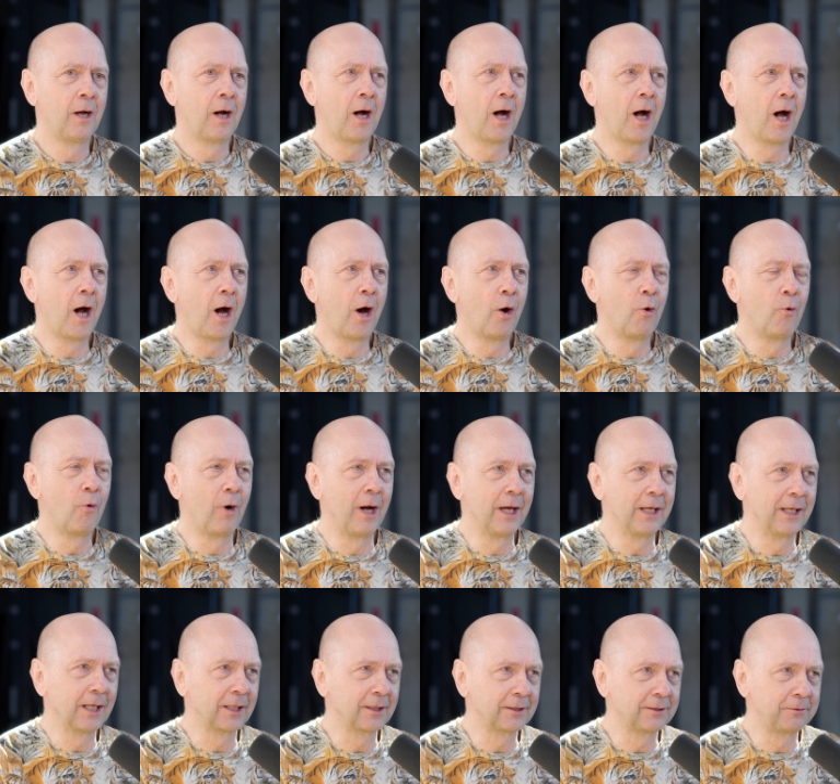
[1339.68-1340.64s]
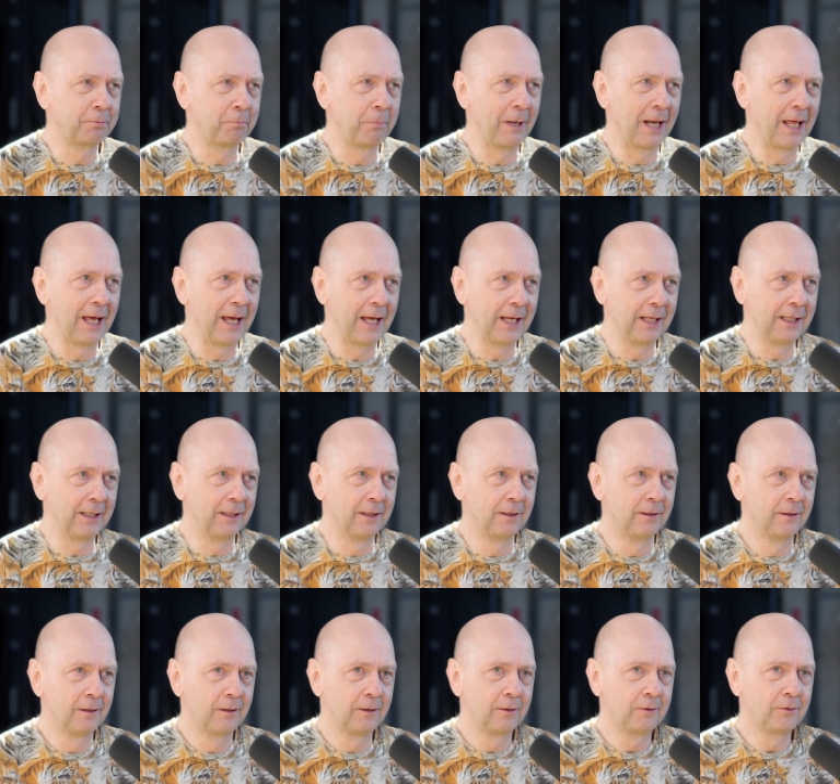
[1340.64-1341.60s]
how I explain,
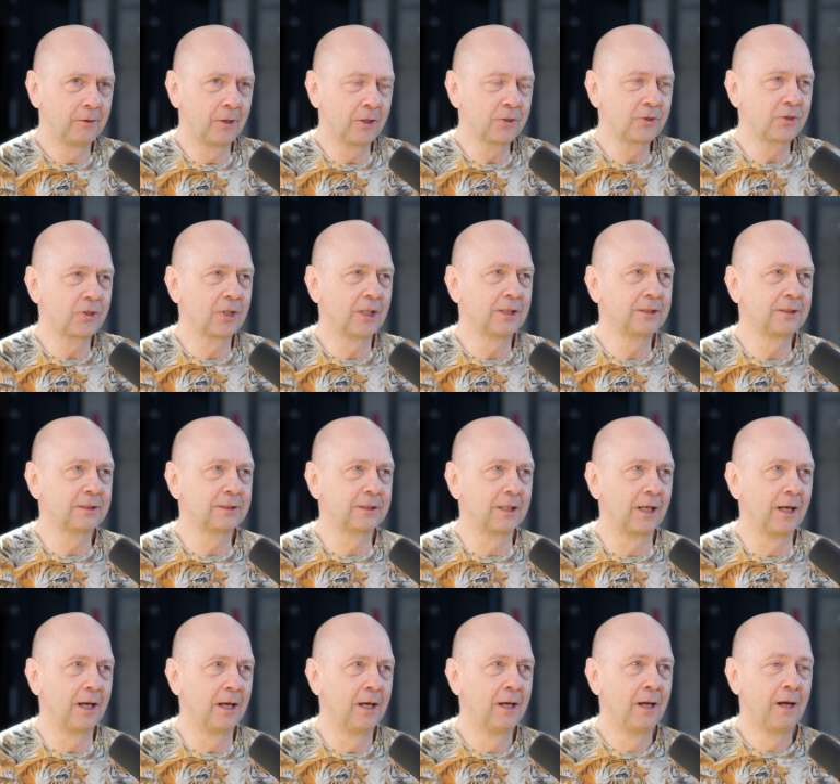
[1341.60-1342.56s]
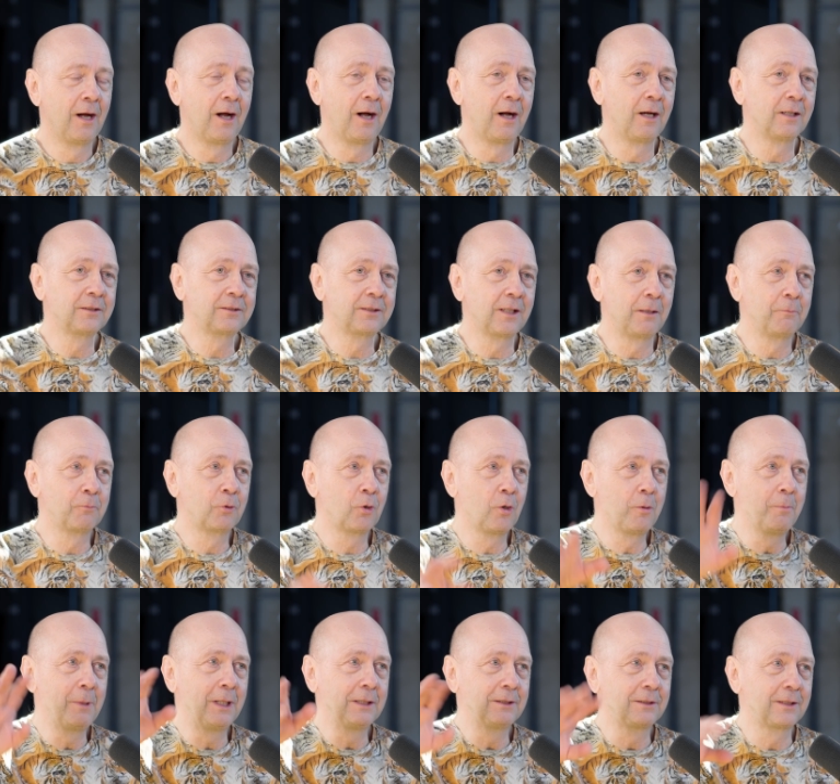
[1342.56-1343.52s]
not just uh, ah some
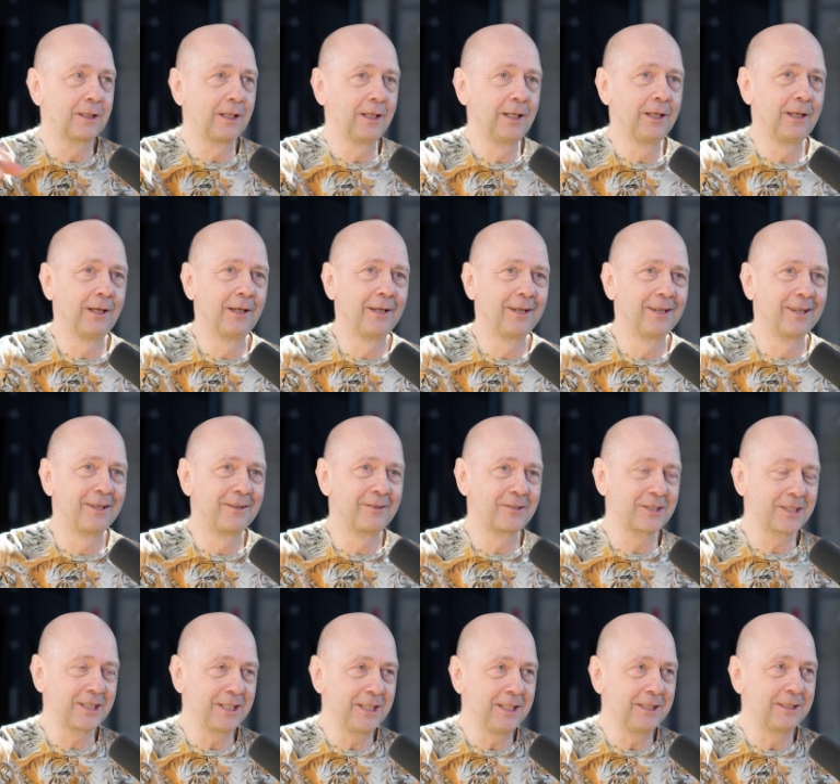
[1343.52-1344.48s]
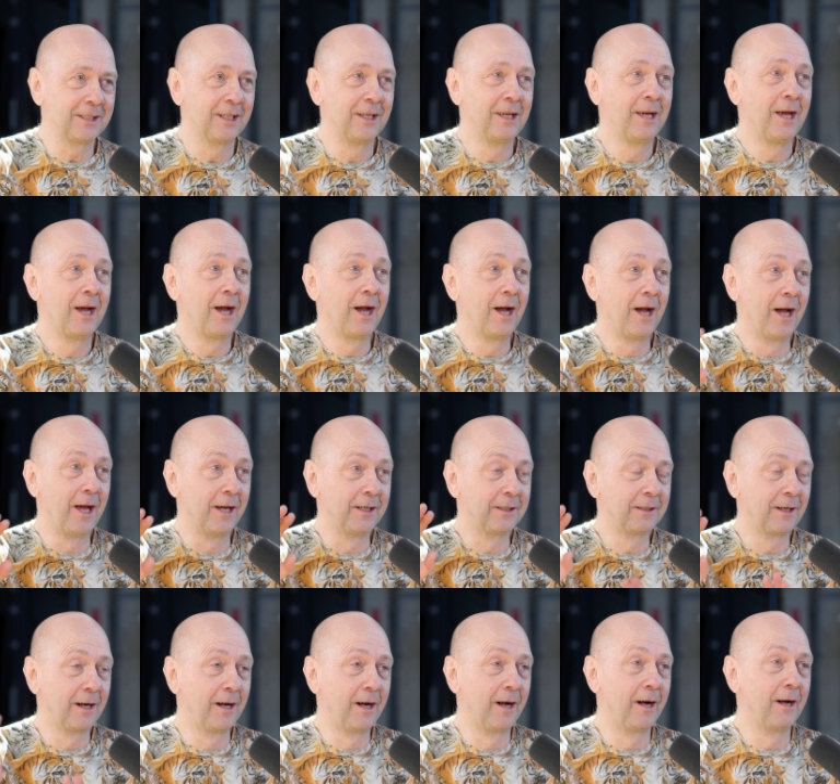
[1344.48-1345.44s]
comment I read
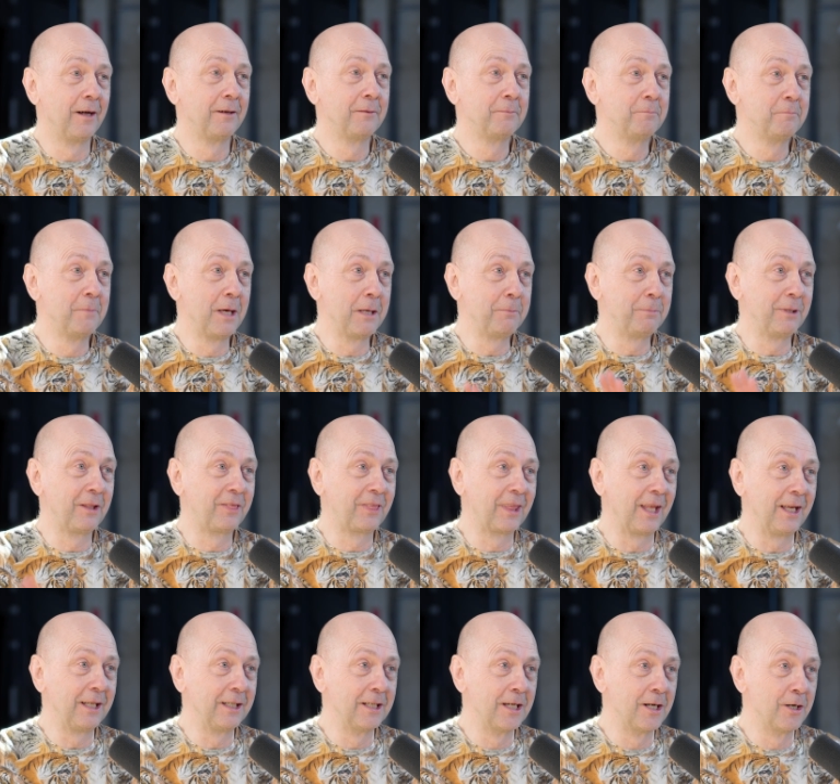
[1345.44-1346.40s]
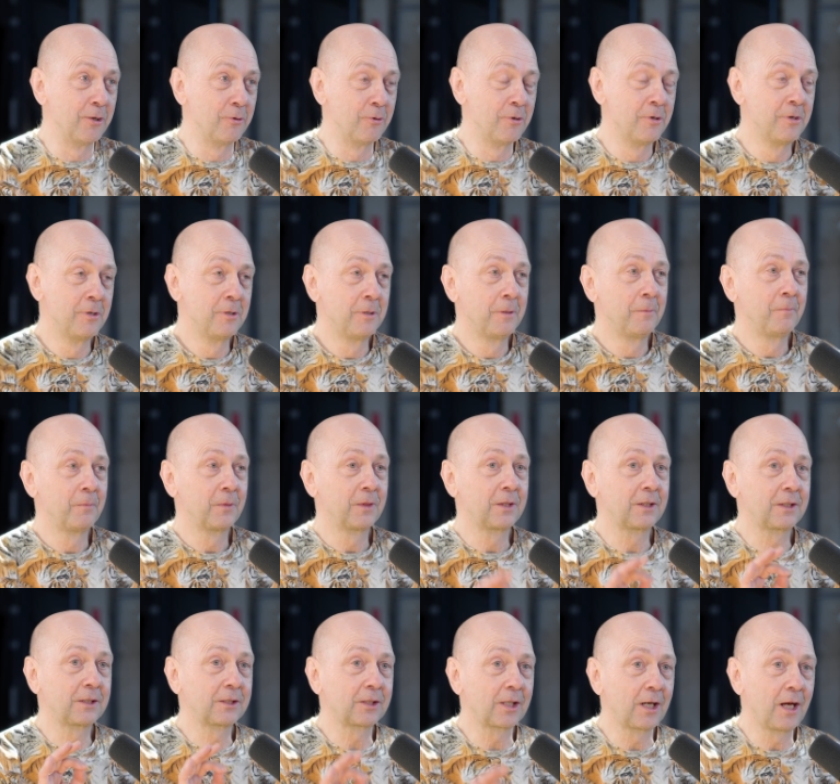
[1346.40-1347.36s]
and ah maybe they know.
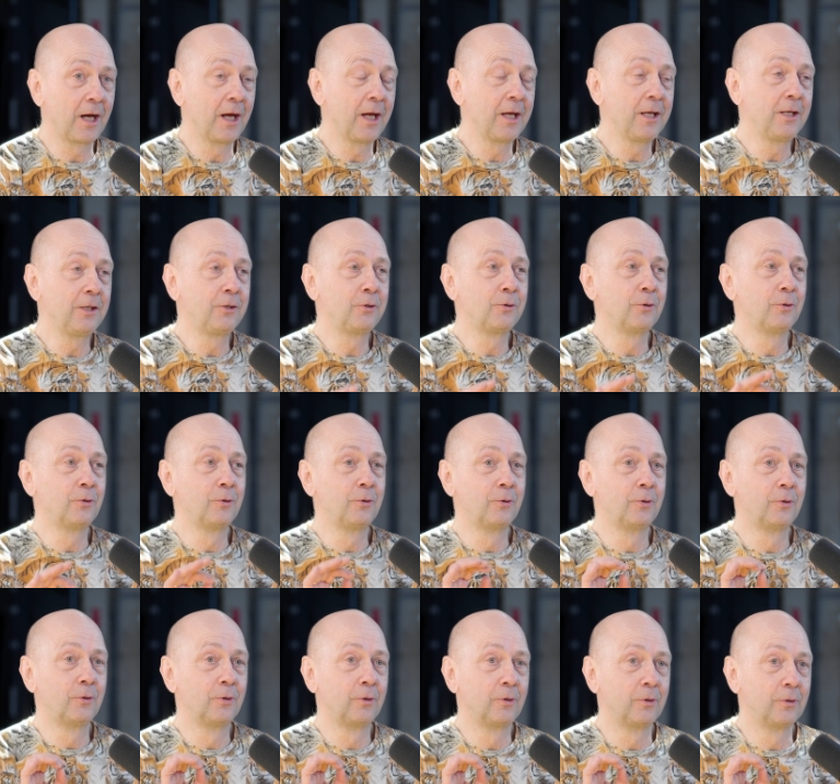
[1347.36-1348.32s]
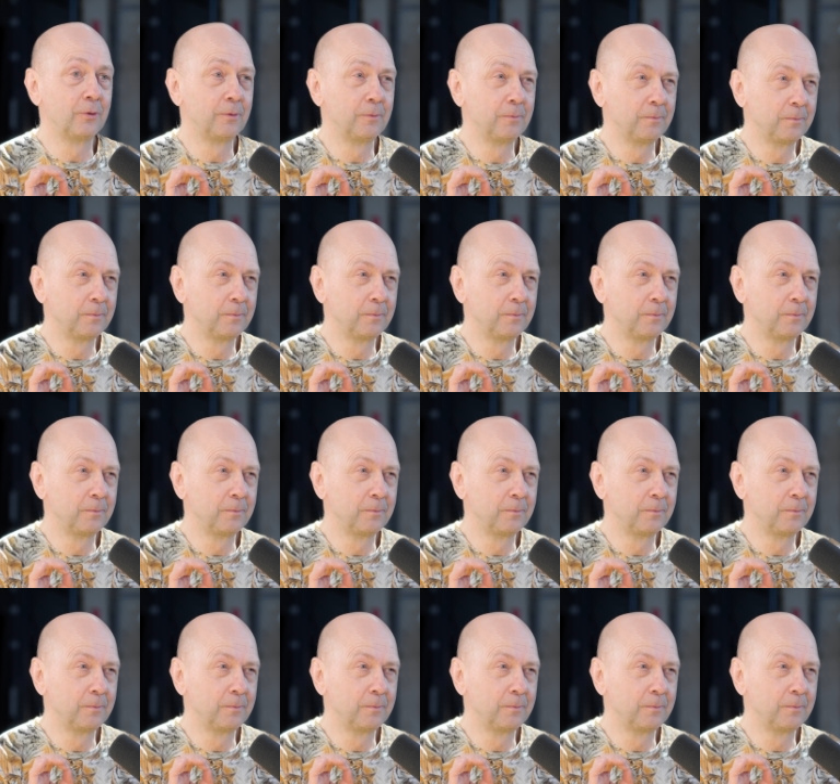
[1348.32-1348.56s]
Try to